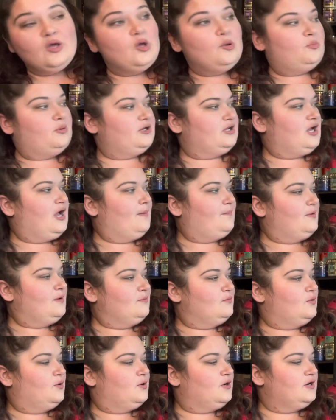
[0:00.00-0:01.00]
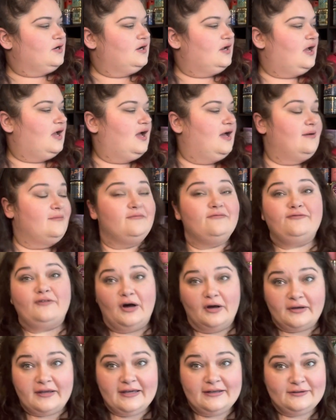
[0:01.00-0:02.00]
But a couple more um,
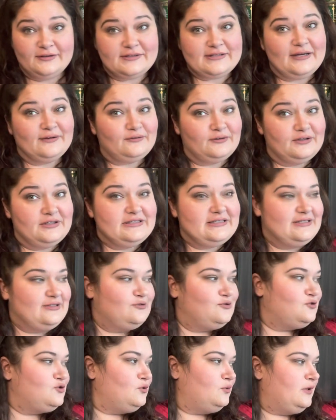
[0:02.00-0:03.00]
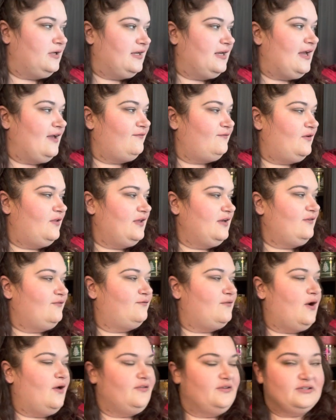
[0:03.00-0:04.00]
fall candles I really did enjoy. I felt like
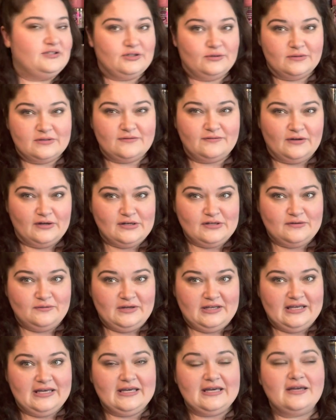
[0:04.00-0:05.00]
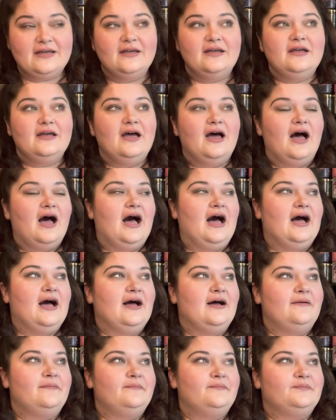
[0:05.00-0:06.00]
fall this year was very unique,
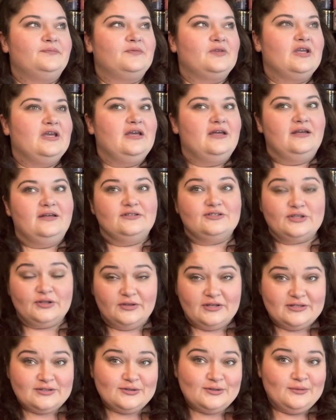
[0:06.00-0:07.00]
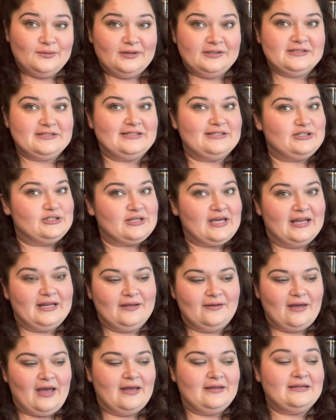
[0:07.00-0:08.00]
um, so these are the ones that just kind
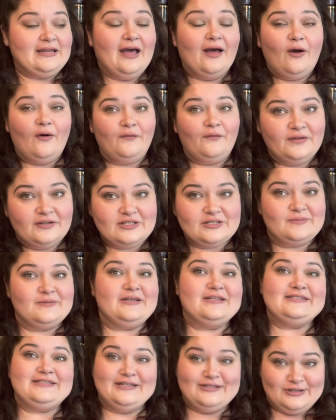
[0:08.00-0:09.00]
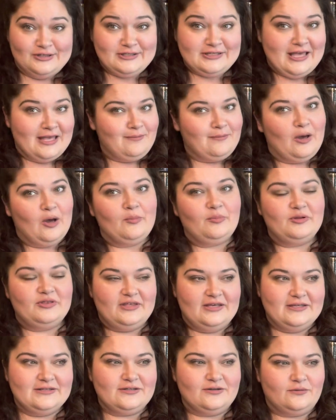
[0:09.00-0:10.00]
of, and not just because they just came out, but
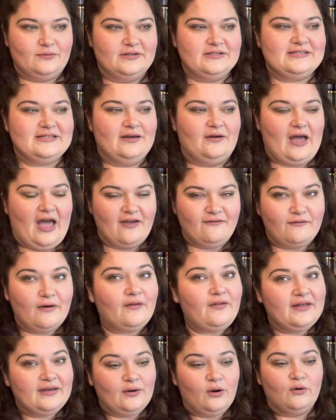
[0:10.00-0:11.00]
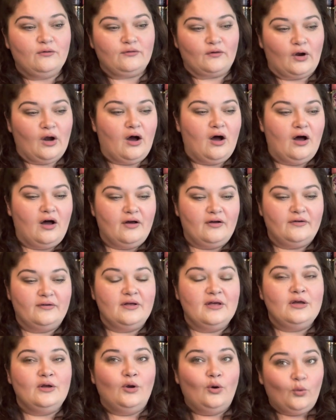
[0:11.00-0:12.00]
these are ones that I felt like overall
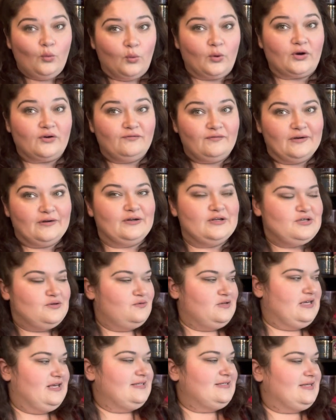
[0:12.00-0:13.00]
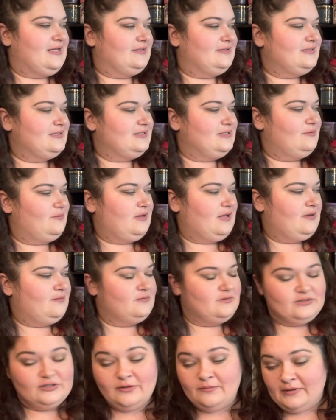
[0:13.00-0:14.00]
were very unique scents to me.
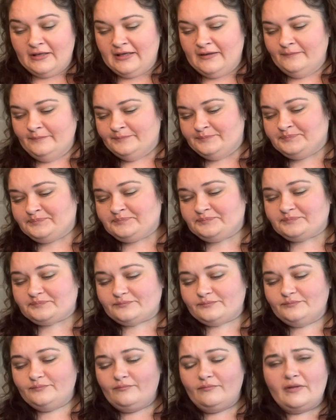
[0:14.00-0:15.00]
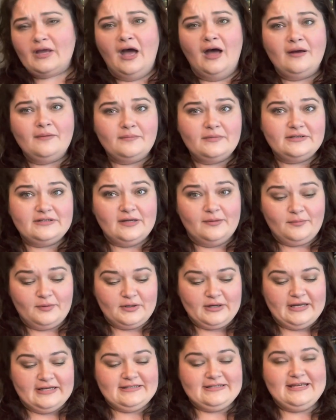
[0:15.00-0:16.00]
To me, um, number
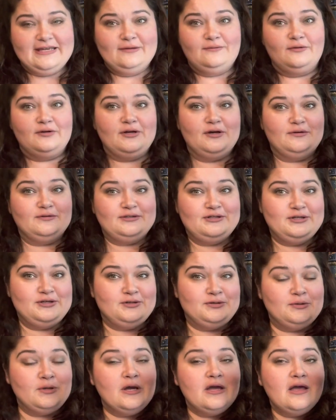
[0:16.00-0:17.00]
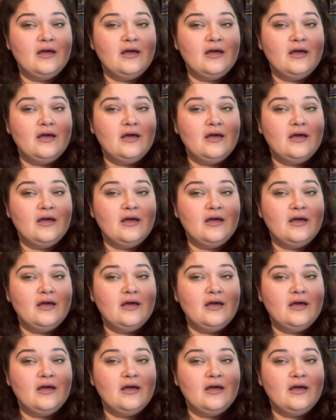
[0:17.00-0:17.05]
nineteen would go to